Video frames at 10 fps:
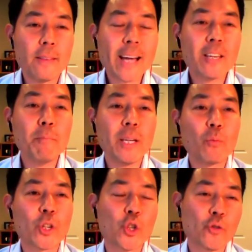That can be
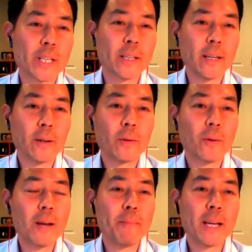restricting,
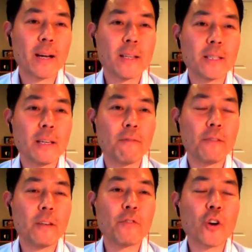right? Because
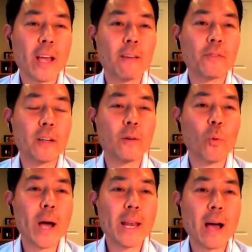if
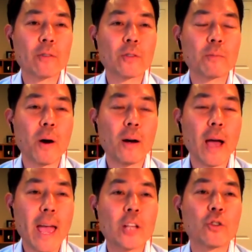the White House's
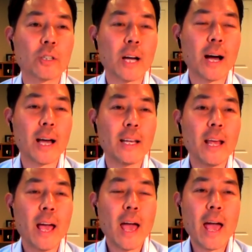hands are
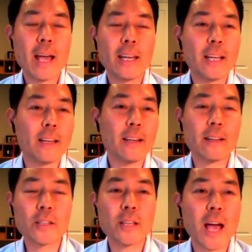tied and it
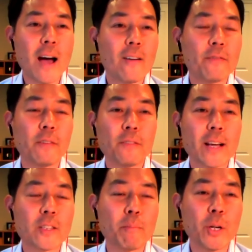doesn't have the
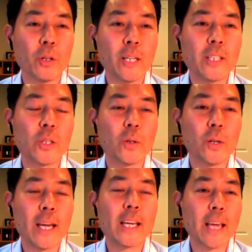flexibility
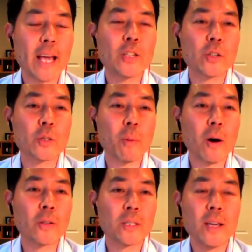to engage in this
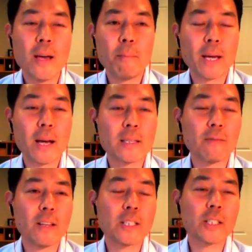policy because
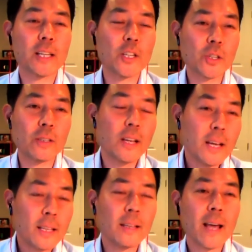of legislation,
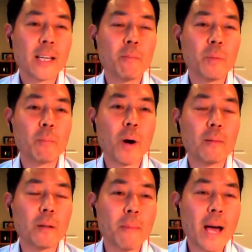then that can be
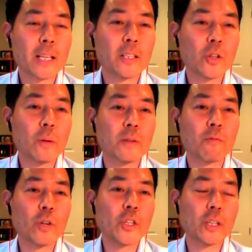problematic in terms
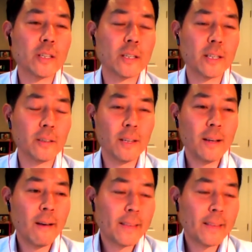of reaching a deal.